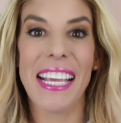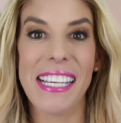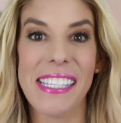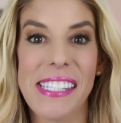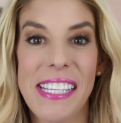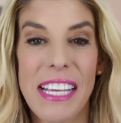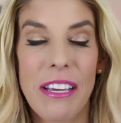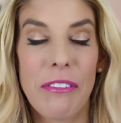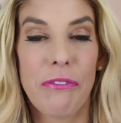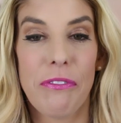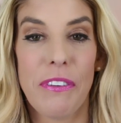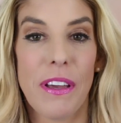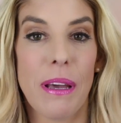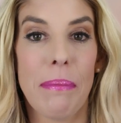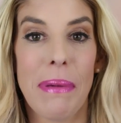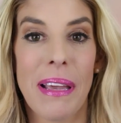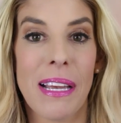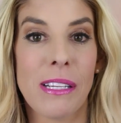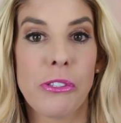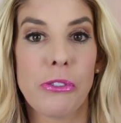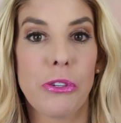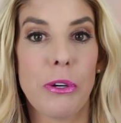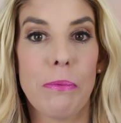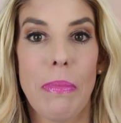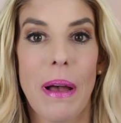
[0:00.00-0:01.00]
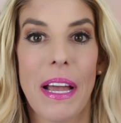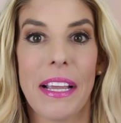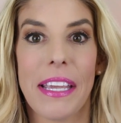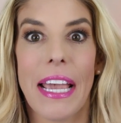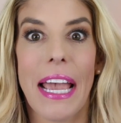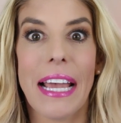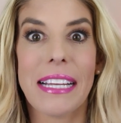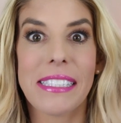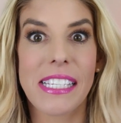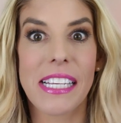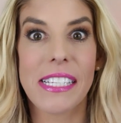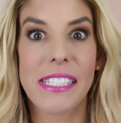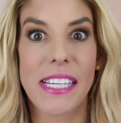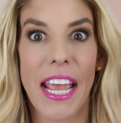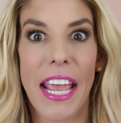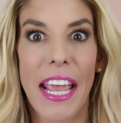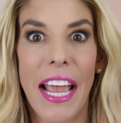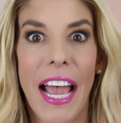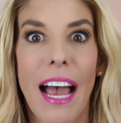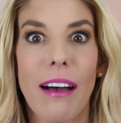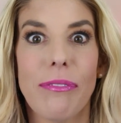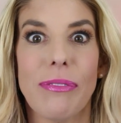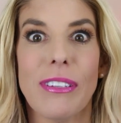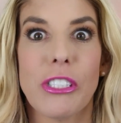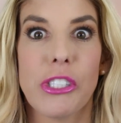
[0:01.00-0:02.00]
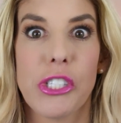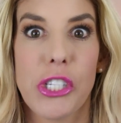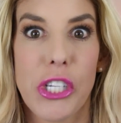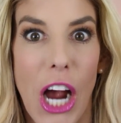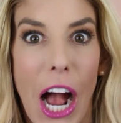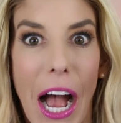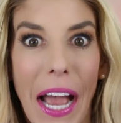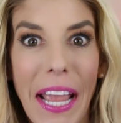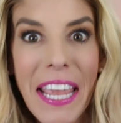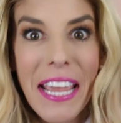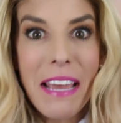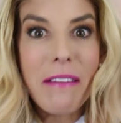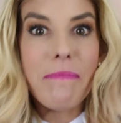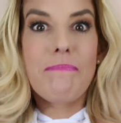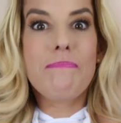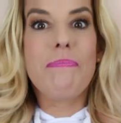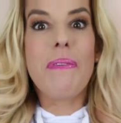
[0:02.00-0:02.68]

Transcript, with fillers: Hey, Zam fam, it's Rebecca, and today I have a giant